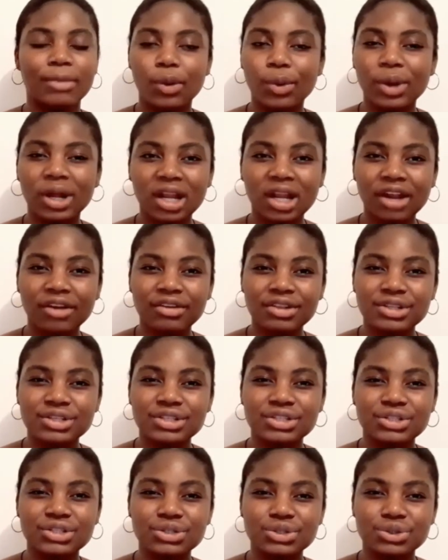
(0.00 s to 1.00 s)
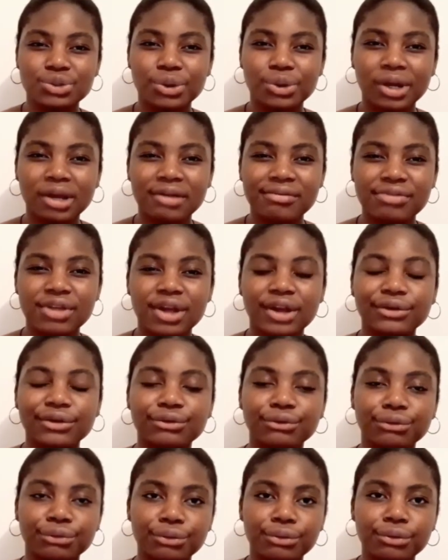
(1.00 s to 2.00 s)
But we're not really sure if they're
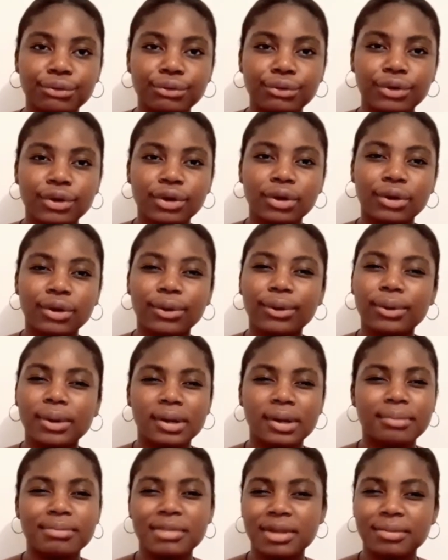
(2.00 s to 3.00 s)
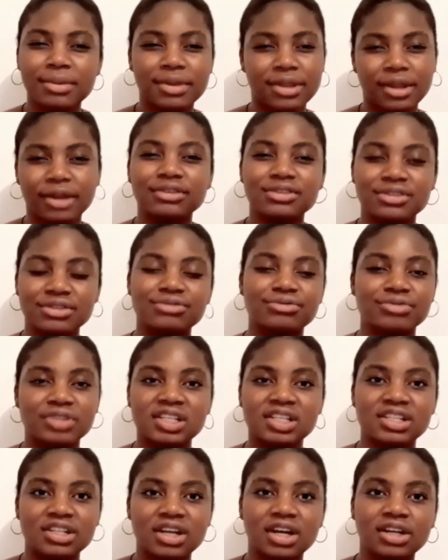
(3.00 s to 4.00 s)
true, or maybe they're just
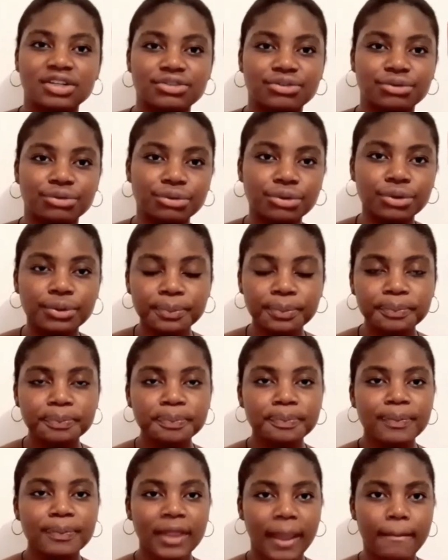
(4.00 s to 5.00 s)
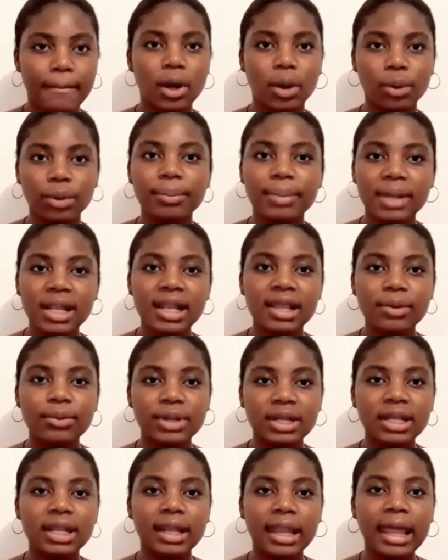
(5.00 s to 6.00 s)
really not true. But we
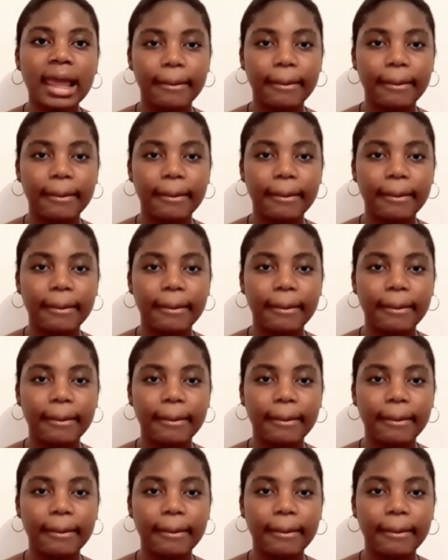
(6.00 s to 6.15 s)
literally